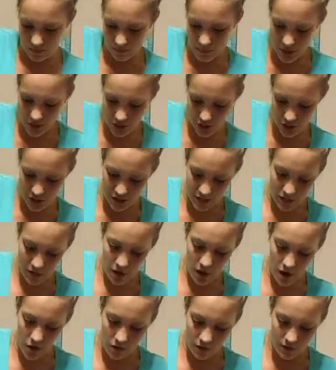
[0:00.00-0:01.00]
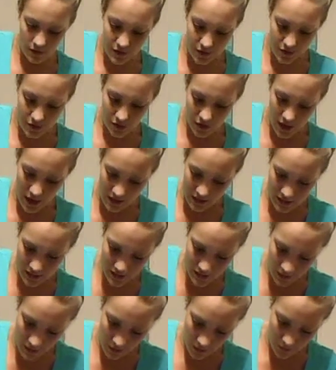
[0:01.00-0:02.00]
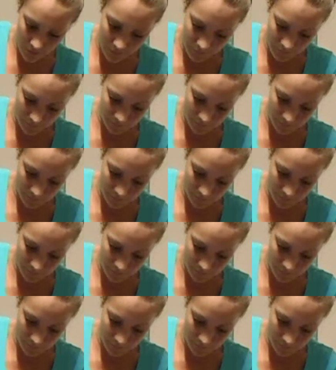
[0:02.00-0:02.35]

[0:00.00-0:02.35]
make sure you get all of the dryness out.